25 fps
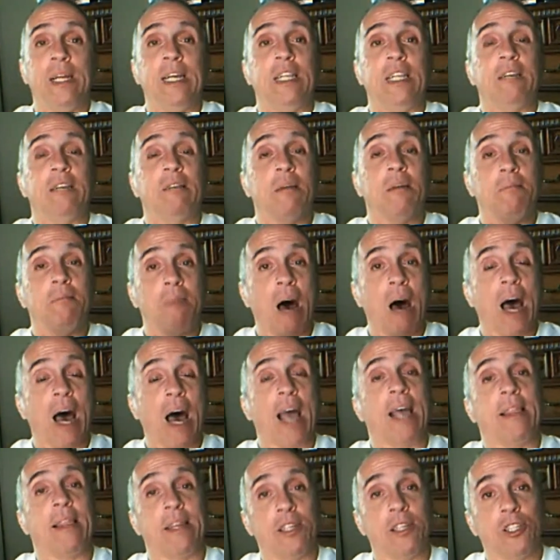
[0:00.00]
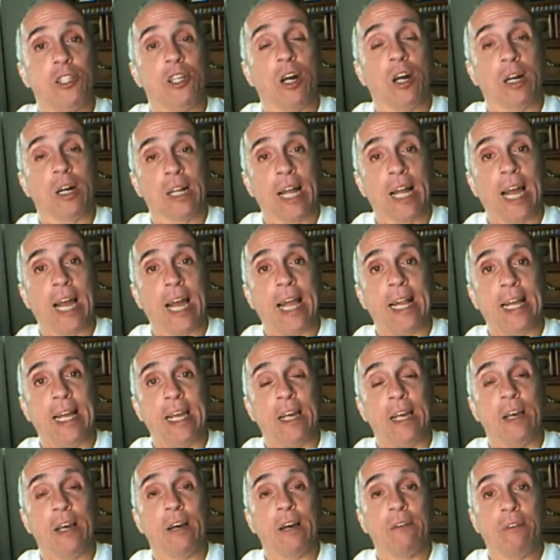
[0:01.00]
We need to admire this young
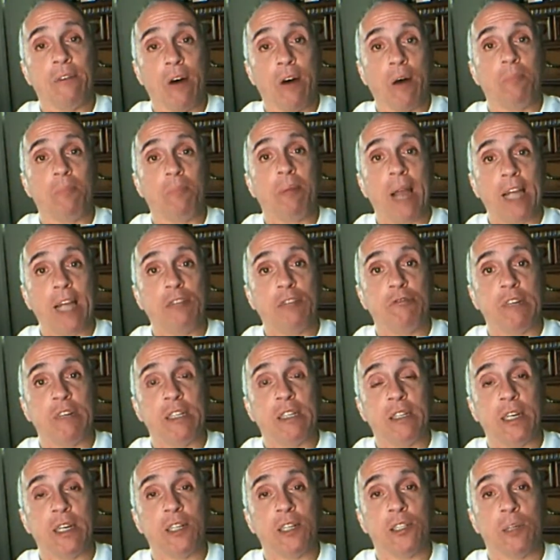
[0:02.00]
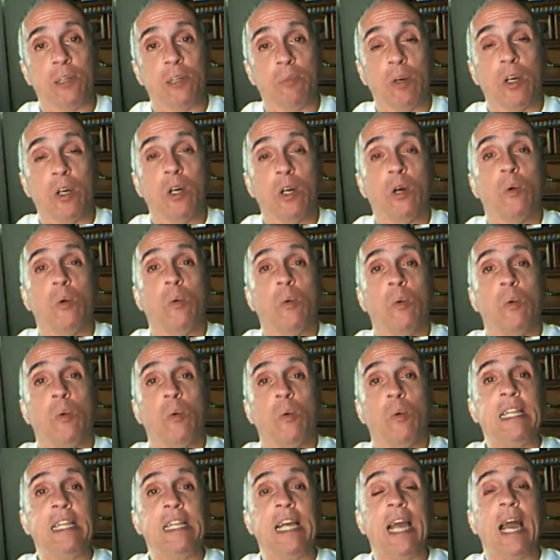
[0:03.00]
lady for her patriotism.
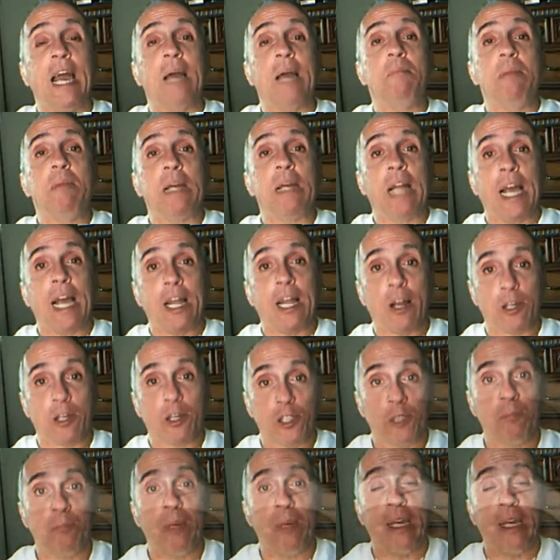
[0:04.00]
We need to emulate her